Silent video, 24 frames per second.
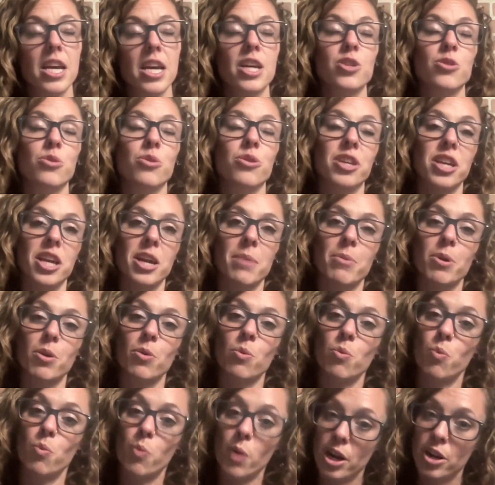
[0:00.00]
to think about
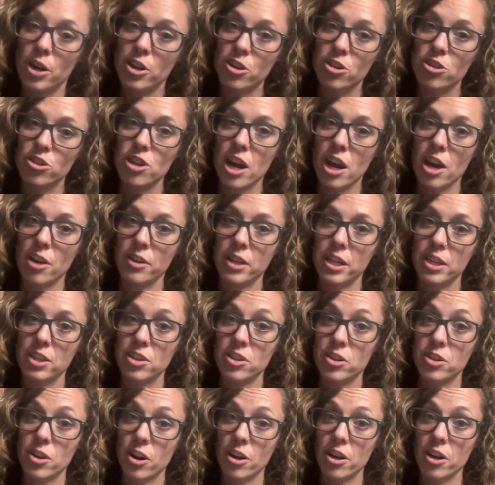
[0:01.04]
where your child has
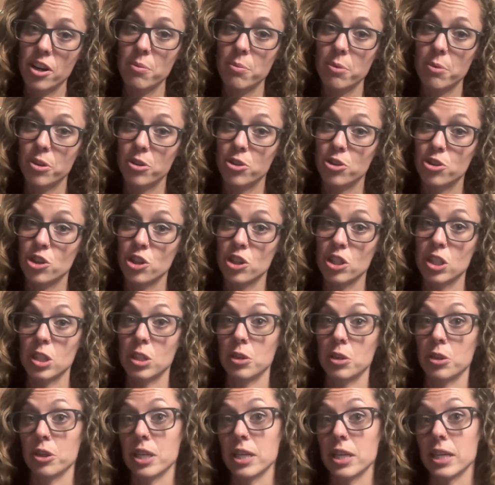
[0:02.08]
started with just
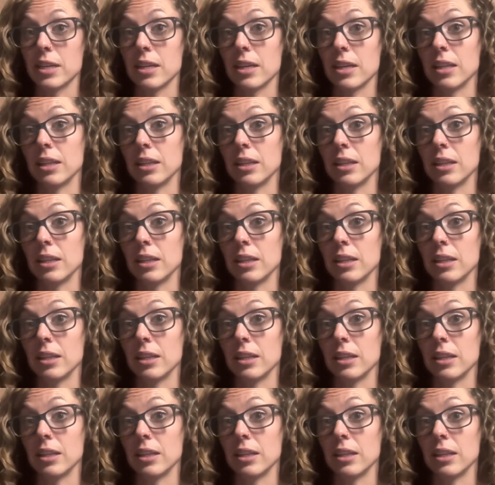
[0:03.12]
learning